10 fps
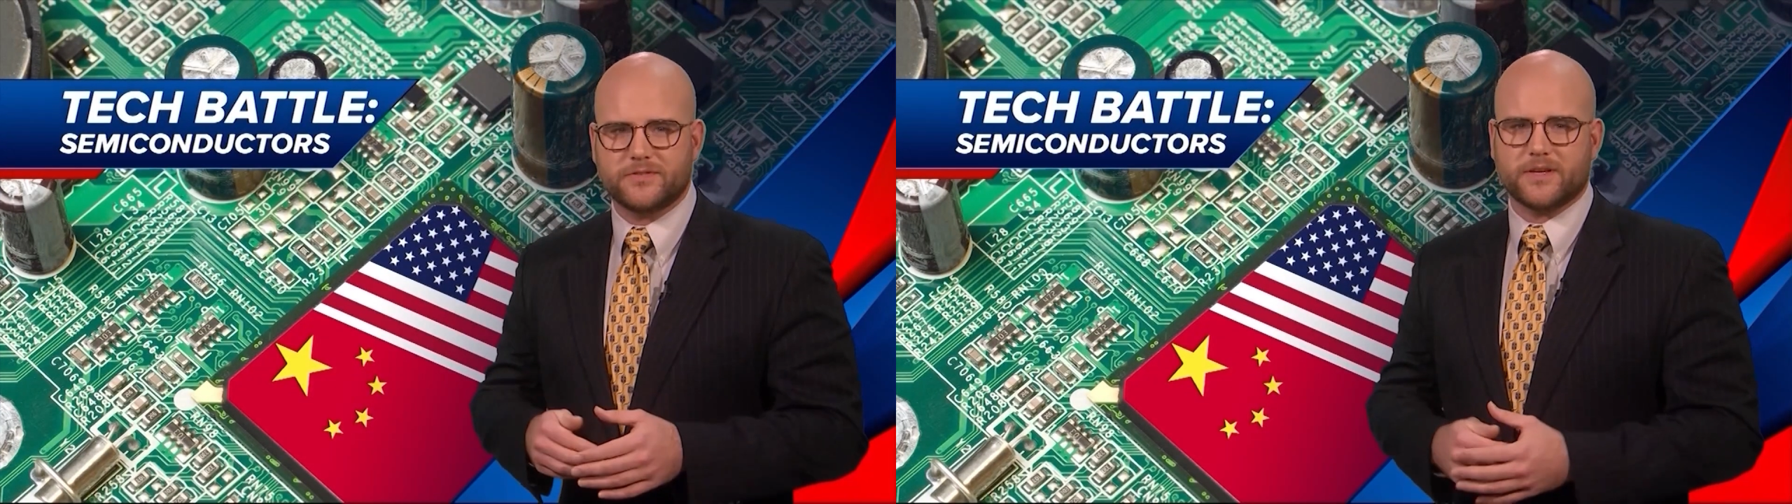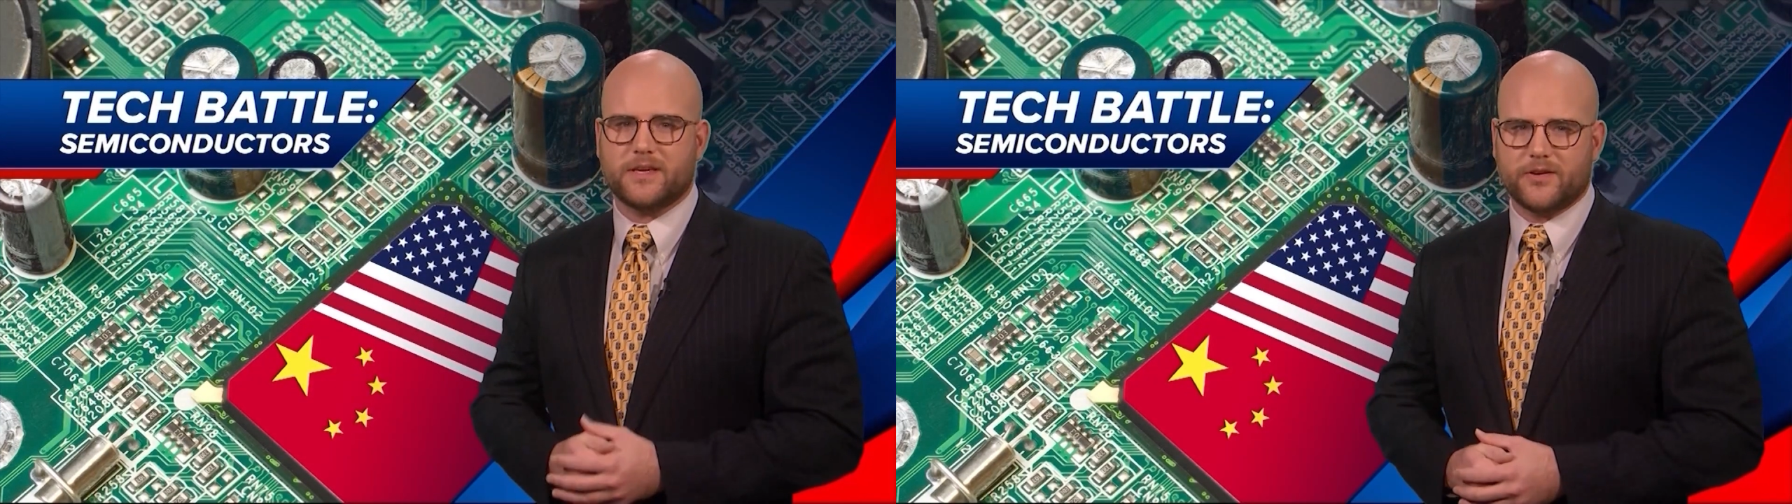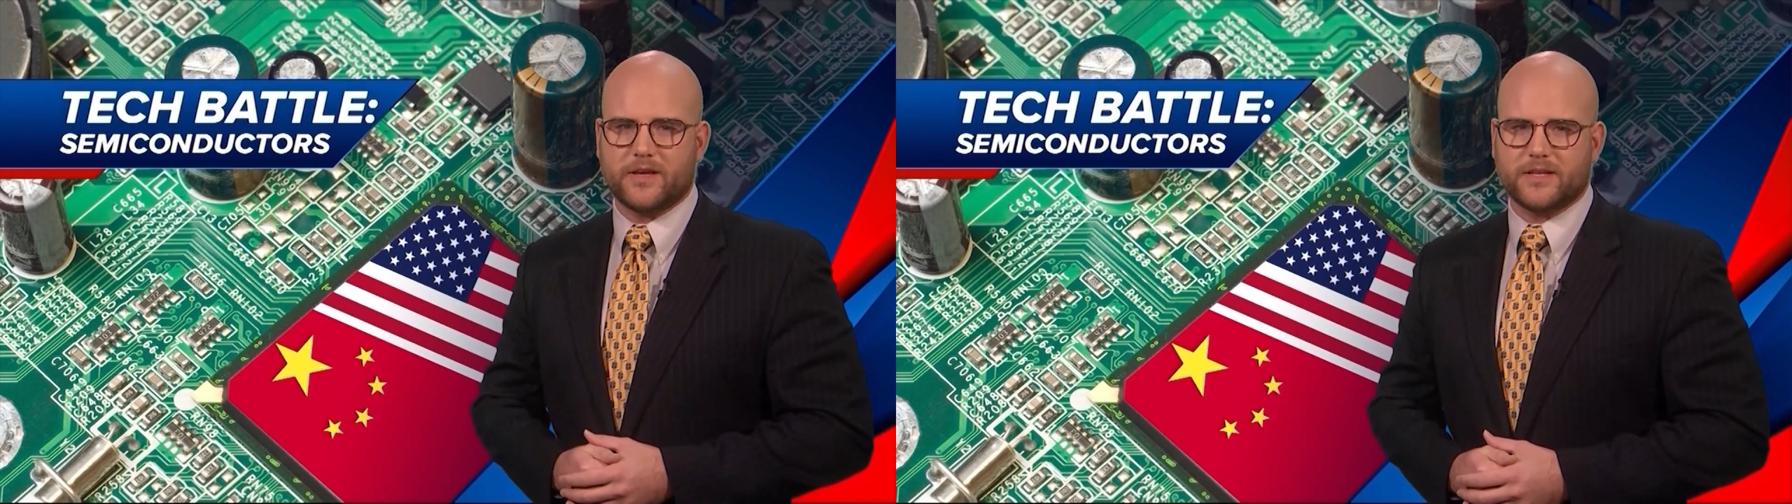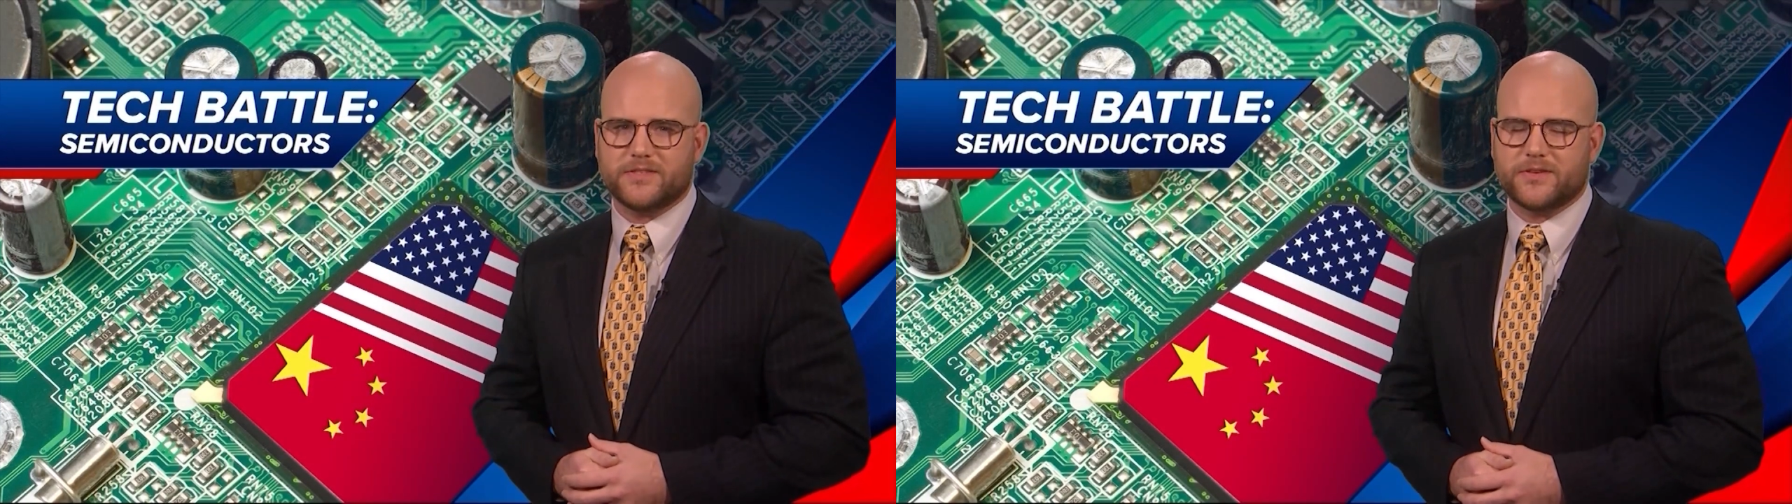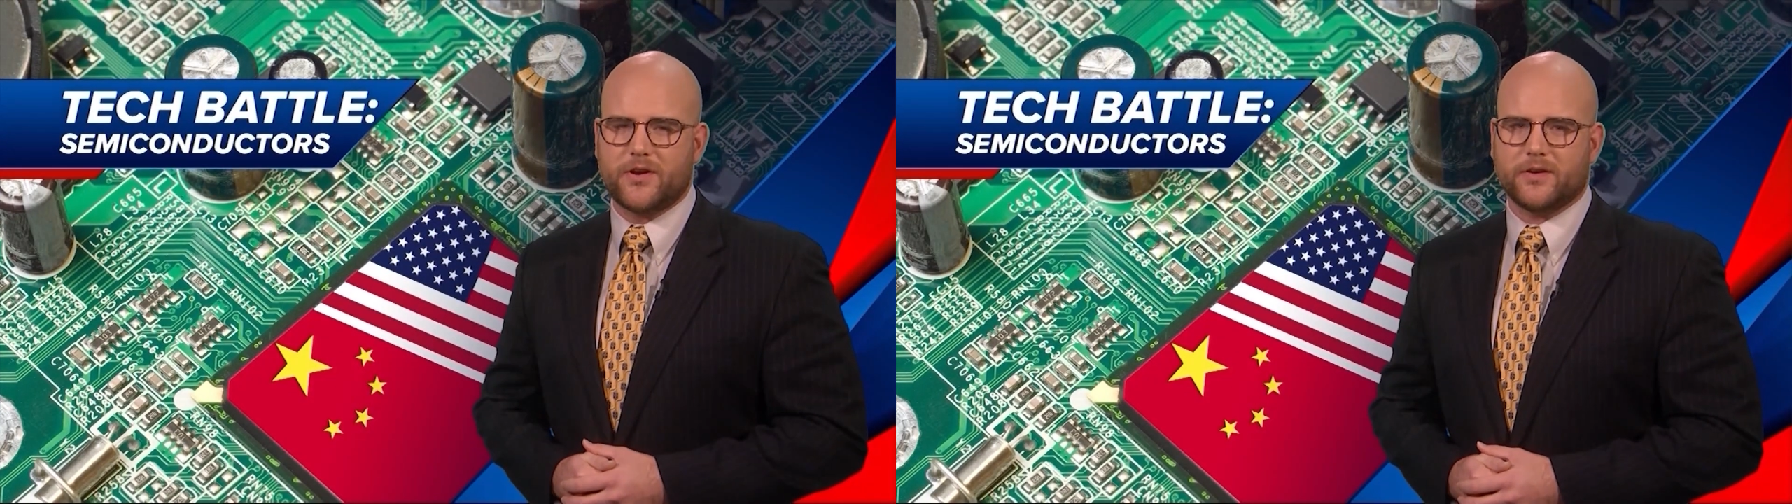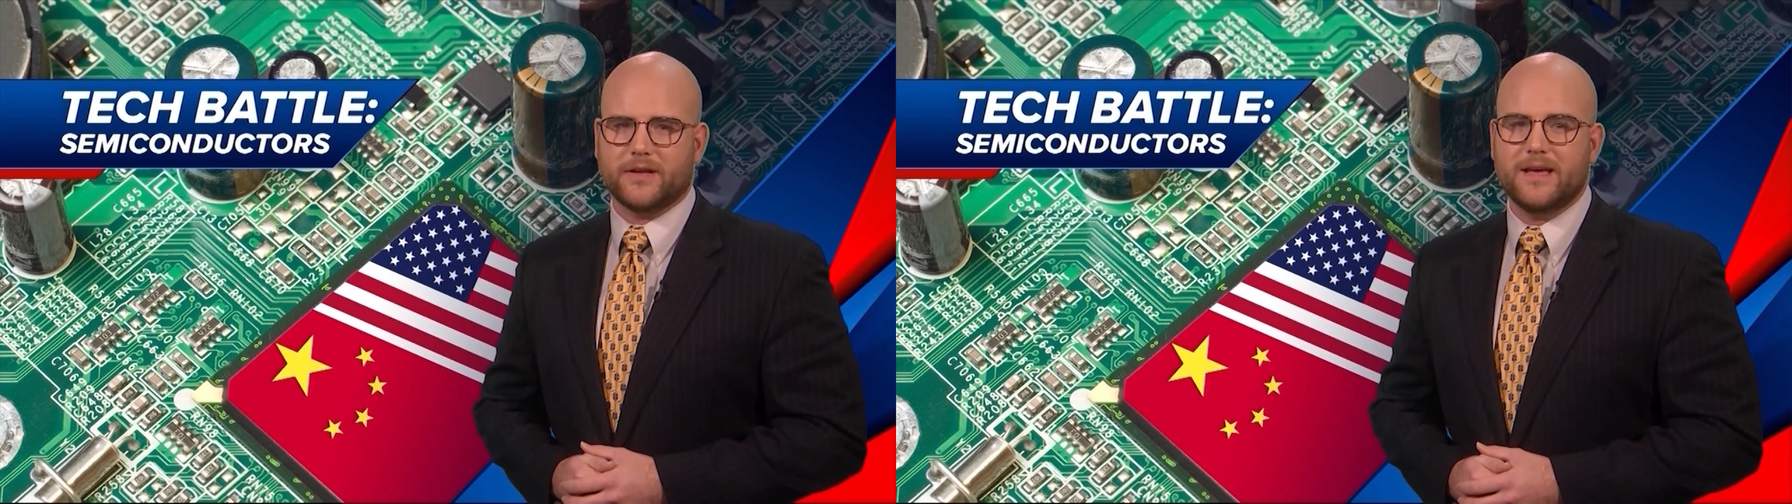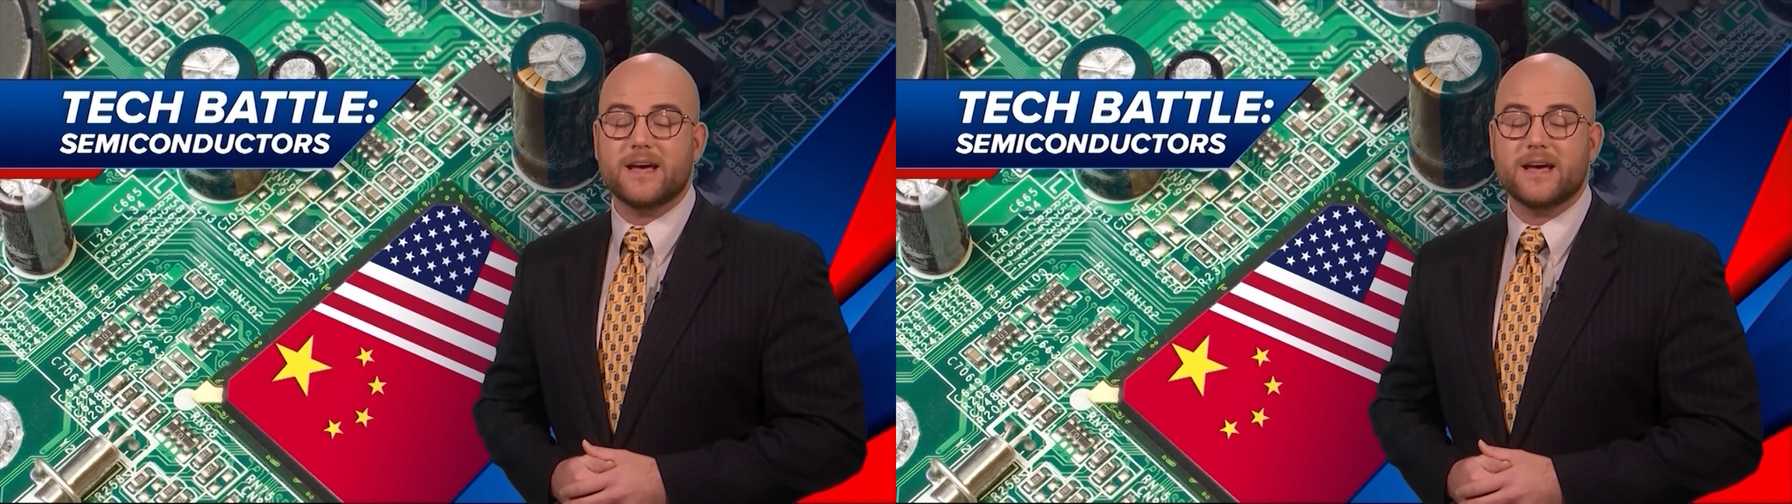security concern,